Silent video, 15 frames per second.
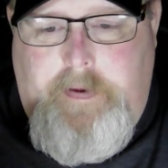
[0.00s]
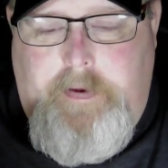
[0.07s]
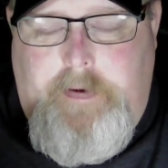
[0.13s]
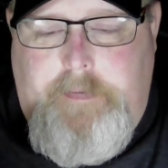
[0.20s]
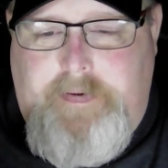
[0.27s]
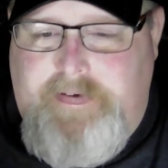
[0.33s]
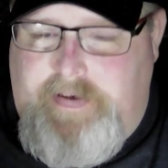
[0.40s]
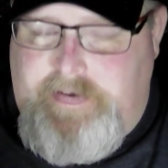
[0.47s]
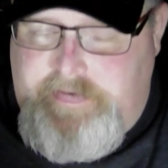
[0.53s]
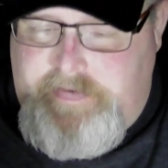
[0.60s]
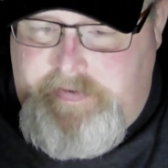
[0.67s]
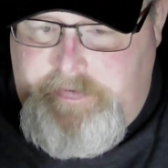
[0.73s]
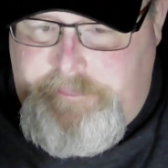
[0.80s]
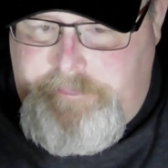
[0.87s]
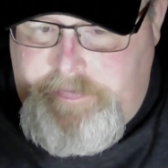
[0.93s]
Because I
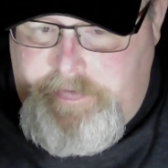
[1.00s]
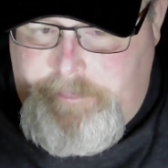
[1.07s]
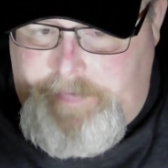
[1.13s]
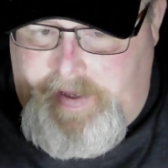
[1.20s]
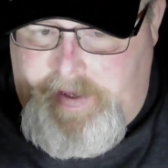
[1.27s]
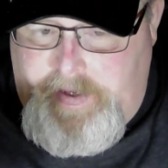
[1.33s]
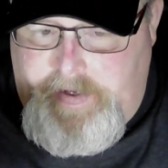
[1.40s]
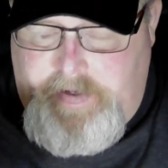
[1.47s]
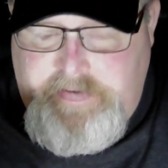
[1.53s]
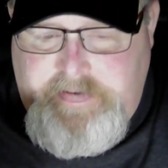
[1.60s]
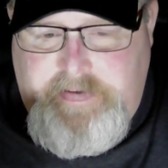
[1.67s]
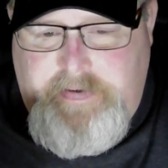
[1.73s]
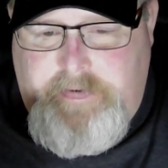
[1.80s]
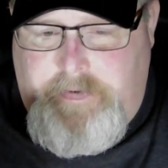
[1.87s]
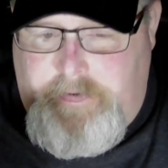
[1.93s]
still feel bad. I
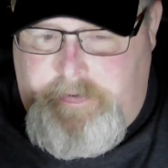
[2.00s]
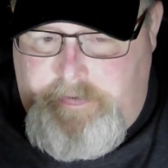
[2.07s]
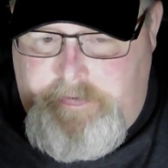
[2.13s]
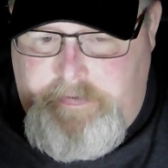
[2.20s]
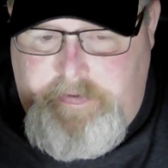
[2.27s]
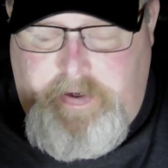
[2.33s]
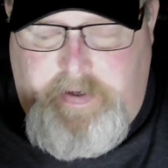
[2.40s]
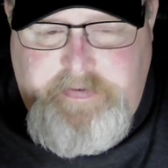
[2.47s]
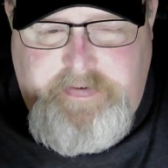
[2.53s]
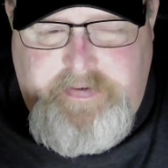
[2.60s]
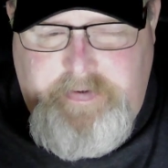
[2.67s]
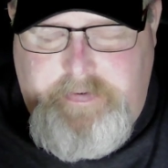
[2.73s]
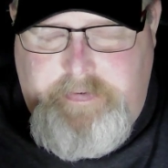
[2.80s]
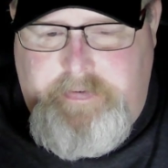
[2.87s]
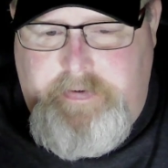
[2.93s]
still hurt. I
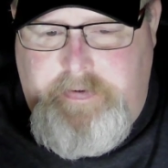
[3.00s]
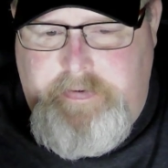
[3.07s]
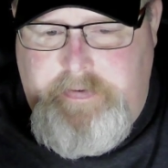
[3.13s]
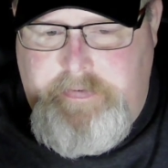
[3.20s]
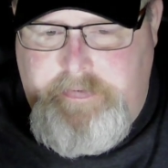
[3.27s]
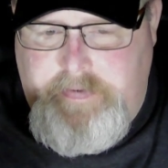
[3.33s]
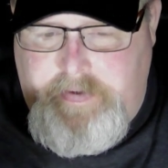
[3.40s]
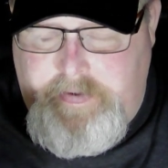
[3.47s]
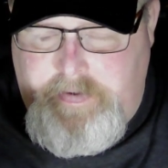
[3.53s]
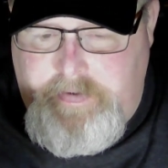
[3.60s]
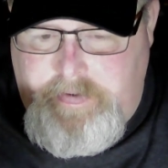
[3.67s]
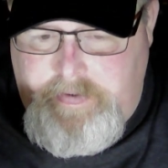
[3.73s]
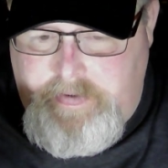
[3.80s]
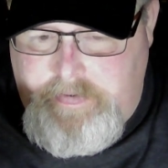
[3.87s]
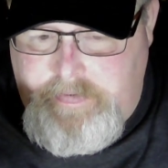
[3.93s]
still
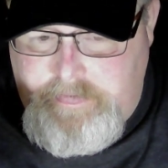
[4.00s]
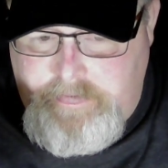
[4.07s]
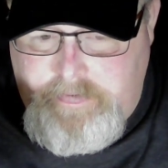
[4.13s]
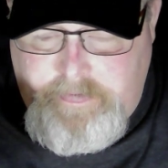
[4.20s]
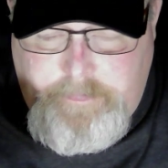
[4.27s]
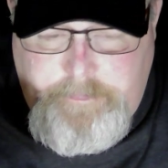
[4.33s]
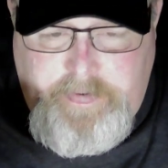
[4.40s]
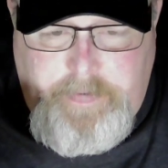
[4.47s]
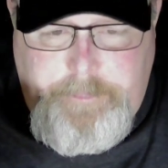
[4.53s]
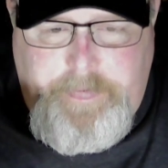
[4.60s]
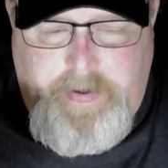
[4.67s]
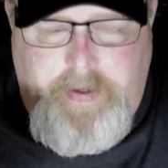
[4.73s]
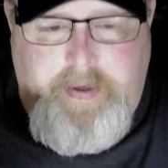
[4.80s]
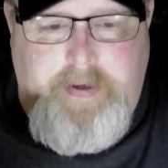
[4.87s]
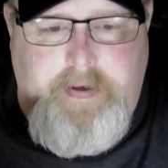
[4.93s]
in a little bit of
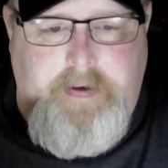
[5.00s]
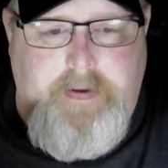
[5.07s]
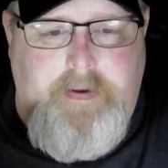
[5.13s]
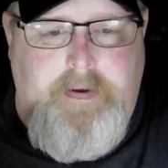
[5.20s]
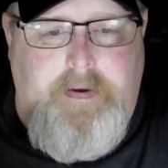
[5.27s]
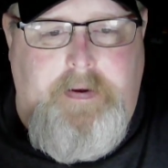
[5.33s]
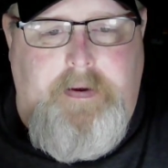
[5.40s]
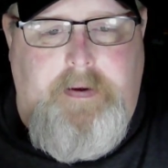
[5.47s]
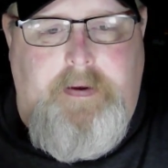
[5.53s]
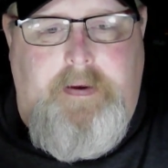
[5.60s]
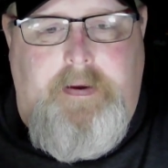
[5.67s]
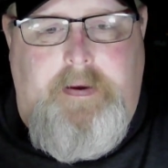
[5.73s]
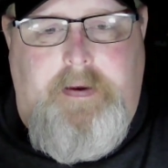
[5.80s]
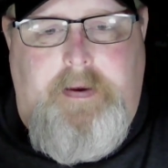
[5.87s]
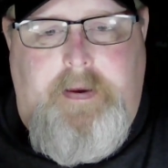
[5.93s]
pain.
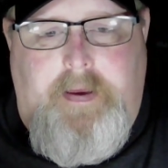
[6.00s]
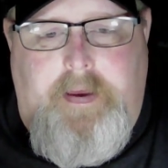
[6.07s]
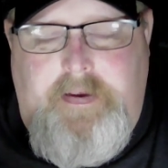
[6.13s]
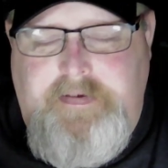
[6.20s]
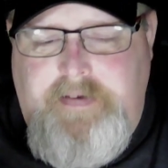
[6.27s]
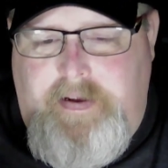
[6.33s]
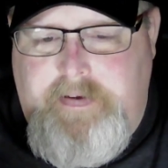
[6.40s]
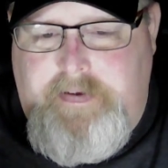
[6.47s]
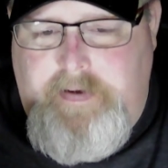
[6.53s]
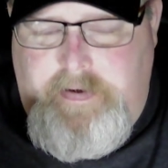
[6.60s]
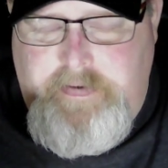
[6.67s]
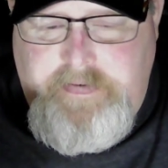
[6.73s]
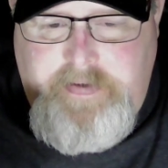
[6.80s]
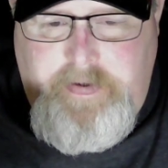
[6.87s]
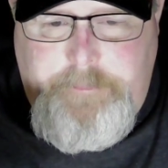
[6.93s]
And it's not
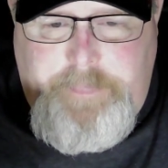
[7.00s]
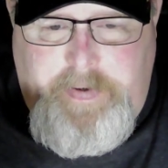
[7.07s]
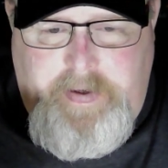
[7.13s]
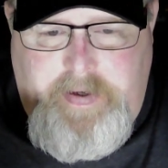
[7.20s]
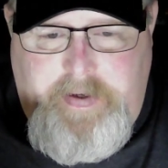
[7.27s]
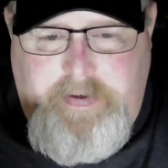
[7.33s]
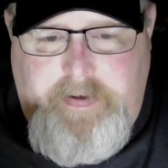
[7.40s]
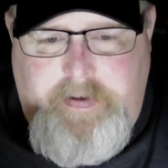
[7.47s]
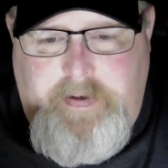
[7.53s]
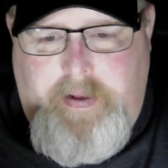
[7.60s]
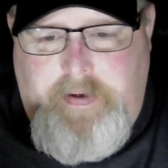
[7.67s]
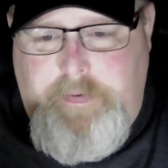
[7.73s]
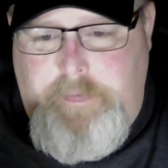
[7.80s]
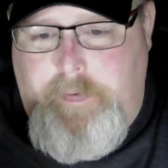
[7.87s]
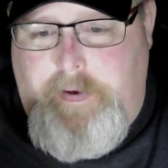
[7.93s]
constant pain. I
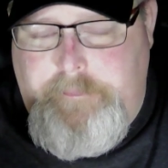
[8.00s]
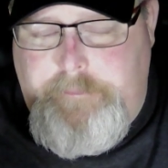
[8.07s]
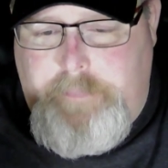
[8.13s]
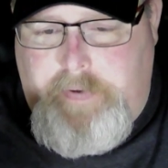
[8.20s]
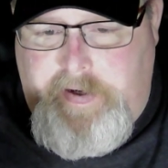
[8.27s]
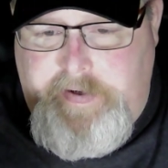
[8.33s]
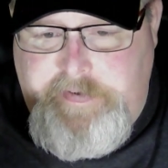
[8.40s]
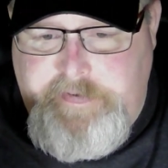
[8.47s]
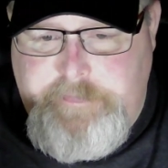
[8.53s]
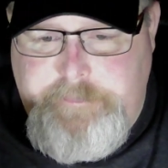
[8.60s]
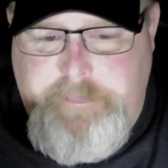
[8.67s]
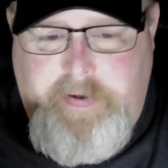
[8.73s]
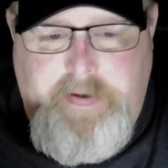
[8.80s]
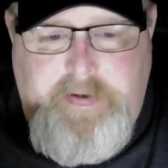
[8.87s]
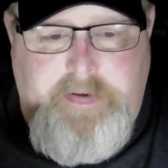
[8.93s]
do have breaks,
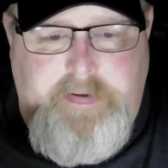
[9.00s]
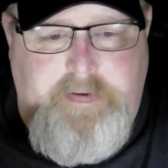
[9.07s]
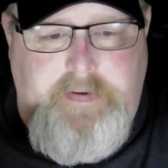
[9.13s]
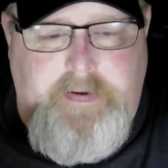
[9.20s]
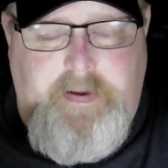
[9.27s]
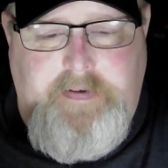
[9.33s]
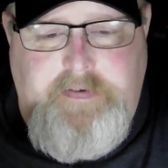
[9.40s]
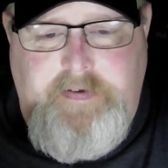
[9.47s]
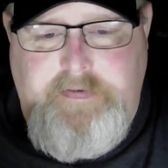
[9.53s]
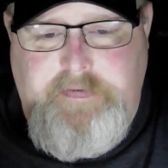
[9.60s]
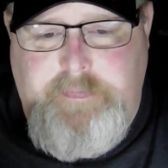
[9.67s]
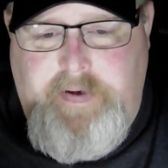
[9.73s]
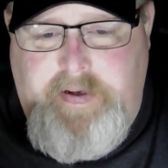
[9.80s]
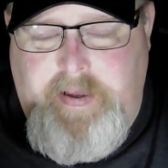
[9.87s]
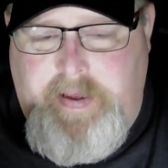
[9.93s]
but it just,
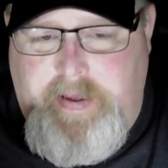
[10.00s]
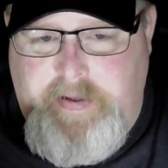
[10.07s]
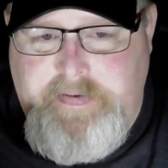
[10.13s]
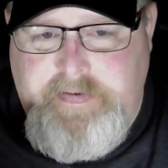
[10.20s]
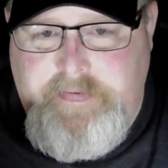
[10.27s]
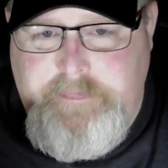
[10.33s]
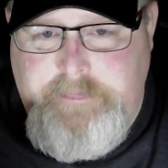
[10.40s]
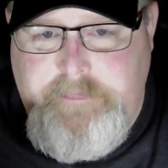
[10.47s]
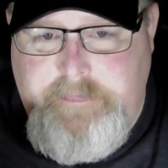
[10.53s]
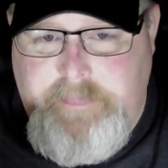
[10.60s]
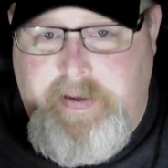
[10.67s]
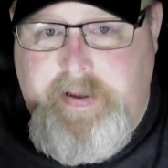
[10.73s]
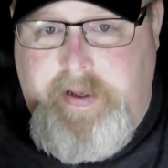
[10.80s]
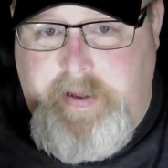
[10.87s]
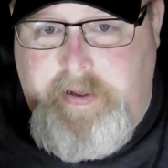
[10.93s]
when it hits, it
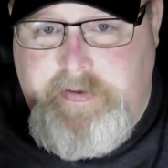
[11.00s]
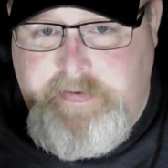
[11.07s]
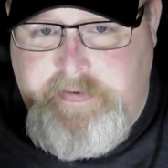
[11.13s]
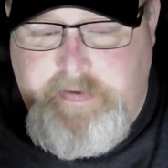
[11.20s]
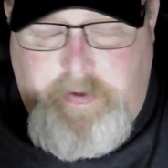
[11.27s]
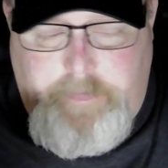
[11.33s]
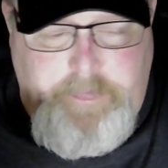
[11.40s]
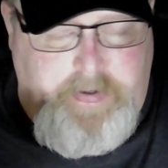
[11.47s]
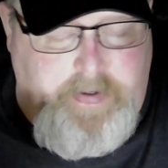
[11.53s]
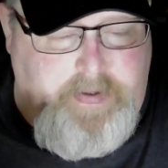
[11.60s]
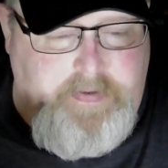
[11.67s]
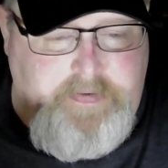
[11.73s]
hits. I mean,